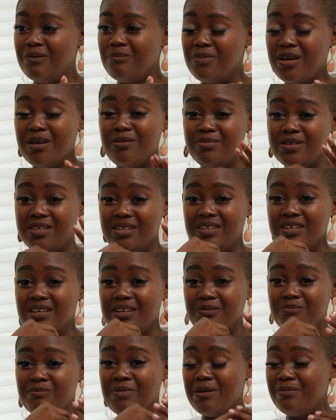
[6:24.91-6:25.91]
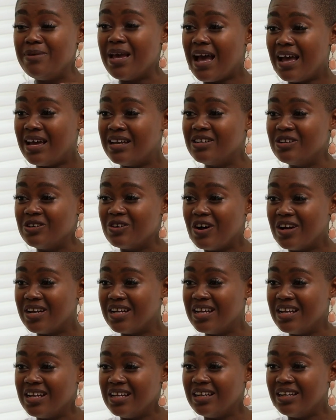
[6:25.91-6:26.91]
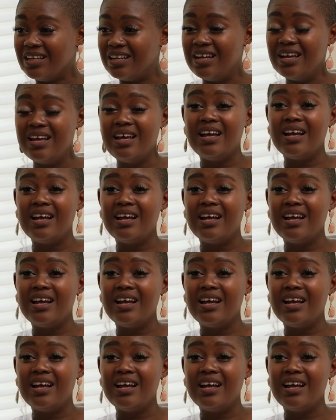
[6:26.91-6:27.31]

Maybe I hadn't got in.